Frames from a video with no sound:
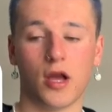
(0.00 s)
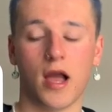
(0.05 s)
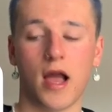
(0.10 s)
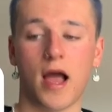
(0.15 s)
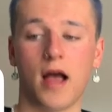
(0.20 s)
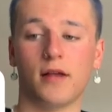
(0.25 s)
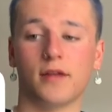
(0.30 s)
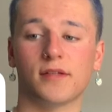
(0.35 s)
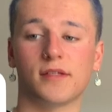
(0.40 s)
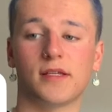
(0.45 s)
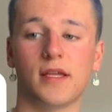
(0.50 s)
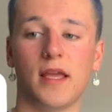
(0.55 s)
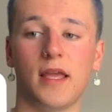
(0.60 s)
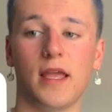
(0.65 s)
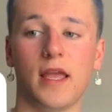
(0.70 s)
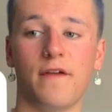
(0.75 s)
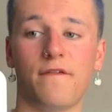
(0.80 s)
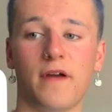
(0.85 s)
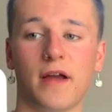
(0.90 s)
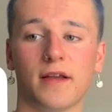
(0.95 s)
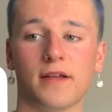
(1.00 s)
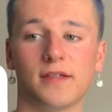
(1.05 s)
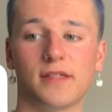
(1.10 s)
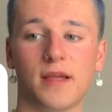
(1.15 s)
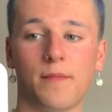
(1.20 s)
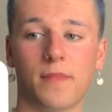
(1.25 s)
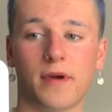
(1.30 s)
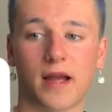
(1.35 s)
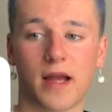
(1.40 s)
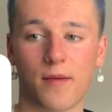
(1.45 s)
I'll see if I can
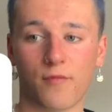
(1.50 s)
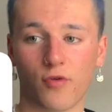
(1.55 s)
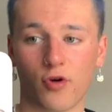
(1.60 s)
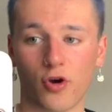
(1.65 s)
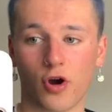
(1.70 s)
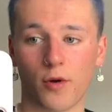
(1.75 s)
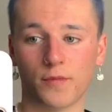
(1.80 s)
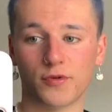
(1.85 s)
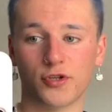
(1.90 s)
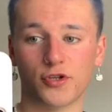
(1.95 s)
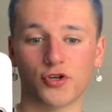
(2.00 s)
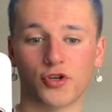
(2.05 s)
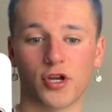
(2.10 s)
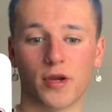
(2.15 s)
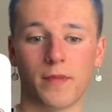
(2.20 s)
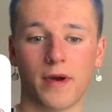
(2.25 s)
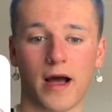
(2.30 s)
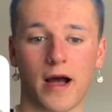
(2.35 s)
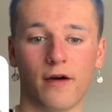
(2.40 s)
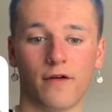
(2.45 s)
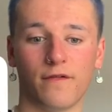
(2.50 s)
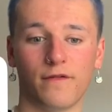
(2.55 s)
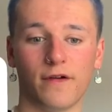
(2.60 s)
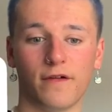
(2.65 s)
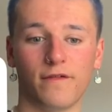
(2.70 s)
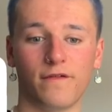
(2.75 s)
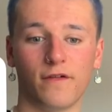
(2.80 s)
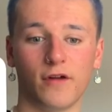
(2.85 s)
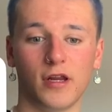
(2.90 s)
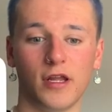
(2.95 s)
set my camera up to show you my
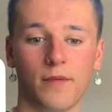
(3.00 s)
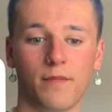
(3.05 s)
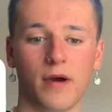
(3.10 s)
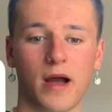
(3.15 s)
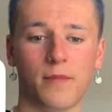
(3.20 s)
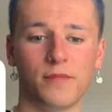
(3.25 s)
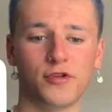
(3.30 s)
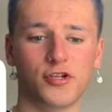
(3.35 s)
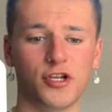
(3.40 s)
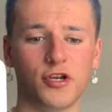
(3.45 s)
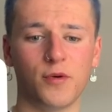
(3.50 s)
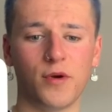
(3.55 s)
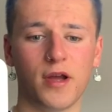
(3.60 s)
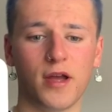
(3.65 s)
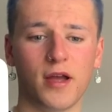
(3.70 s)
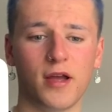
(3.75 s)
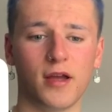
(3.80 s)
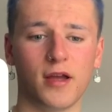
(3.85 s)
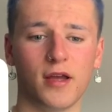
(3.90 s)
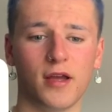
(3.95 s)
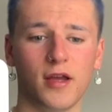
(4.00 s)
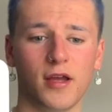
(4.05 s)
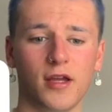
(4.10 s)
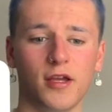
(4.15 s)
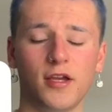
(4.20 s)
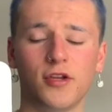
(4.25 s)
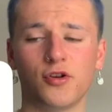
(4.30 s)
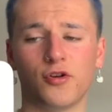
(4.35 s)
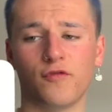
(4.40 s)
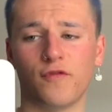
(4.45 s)
outfit fully. But I'm sure
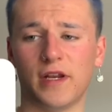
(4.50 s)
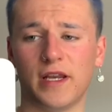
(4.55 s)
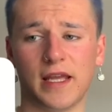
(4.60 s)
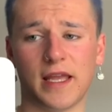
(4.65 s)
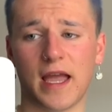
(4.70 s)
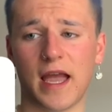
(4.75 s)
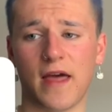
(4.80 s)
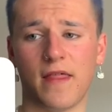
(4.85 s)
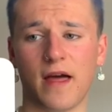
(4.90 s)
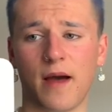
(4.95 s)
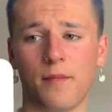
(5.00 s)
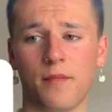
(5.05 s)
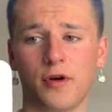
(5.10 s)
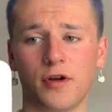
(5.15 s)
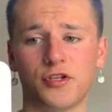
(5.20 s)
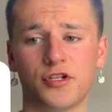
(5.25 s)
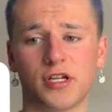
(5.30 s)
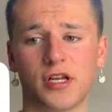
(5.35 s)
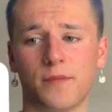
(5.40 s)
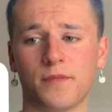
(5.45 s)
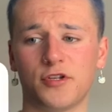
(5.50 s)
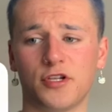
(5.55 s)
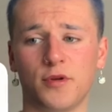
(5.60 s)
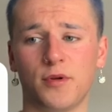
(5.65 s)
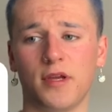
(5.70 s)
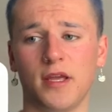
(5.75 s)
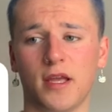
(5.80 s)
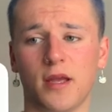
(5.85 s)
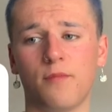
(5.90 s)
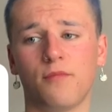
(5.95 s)
you don't really care that much, and I'm sure
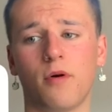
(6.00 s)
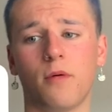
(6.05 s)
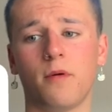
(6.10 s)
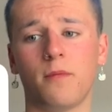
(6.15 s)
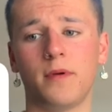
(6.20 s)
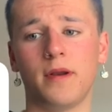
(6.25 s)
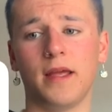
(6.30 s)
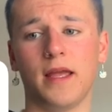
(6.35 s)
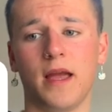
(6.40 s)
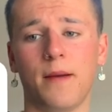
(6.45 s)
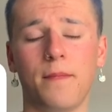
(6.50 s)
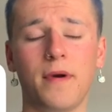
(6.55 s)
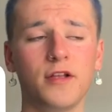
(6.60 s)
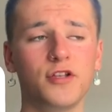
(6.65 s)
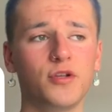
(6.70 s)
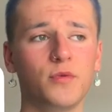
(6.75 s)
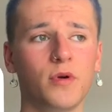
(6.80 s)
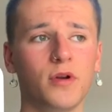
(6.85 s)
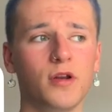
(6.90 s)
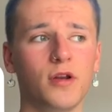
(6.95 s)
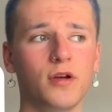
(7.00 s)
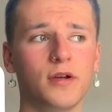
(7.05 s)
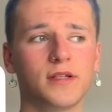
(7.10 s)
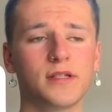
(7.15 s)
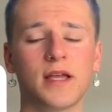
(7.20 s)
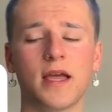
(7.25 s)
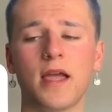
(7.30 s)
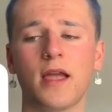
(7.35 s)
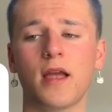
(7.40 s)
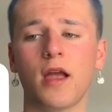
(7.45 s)
you can probably imagine what it
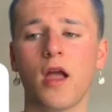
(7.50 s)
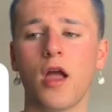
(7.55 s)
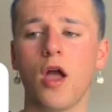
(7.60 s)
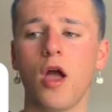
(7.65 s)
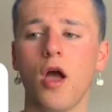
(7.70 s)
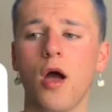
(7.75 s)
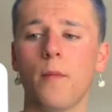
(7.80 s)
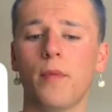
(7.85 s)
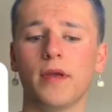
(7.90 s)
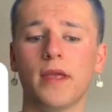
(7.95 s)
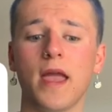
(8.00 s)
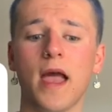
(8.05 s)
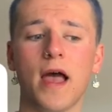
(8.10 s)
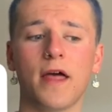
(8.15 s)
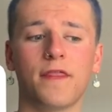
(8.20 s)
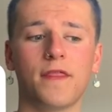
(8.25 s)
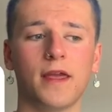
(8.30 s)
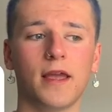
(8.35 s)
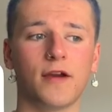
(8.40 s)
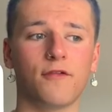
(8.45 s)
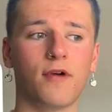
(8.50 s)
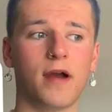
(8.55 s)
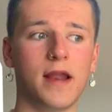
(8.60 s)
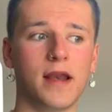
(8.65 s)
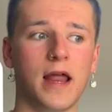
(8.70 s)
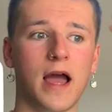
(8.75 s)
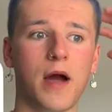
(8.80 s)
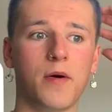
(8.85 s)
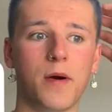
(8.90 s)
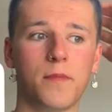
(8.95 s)
looks like. But yeah, I think right
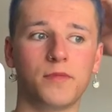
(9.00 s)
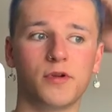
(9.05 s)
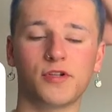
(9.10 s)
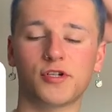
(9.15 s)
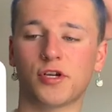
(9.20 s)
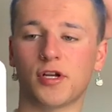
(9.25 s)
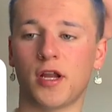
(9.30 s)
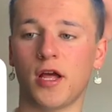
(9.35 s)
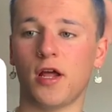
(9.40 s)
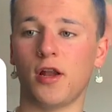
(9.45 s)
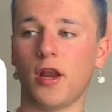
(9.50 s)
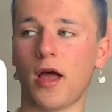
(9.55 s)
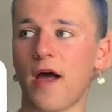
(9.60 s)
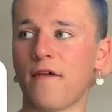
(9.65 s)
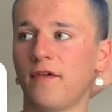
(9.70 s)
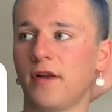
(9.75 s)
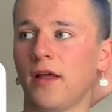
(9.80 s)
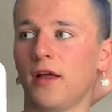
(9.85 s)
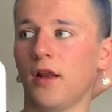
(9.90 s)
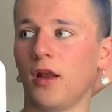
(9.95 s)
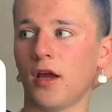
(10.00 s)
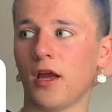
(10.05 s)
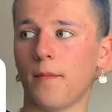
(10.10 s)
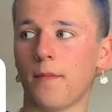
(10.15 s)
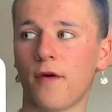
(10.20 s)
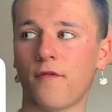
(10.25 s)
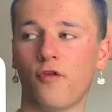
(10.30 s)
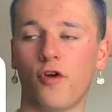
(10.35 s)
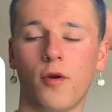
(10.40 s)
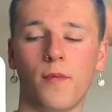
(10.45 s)
now I'm just gonna have a little look at
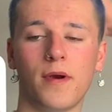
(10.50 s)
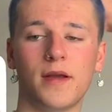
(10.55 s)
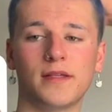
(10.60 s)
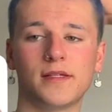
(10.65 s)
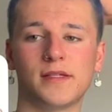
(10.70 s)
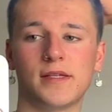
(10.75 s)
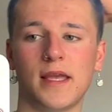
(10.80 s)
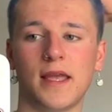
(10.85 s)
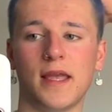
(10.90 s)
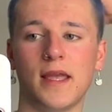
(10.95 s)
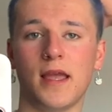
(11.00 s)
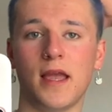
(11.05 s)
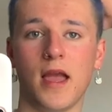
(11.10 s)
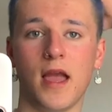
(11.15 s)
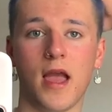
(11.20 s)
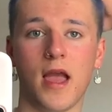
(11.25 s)
my room and see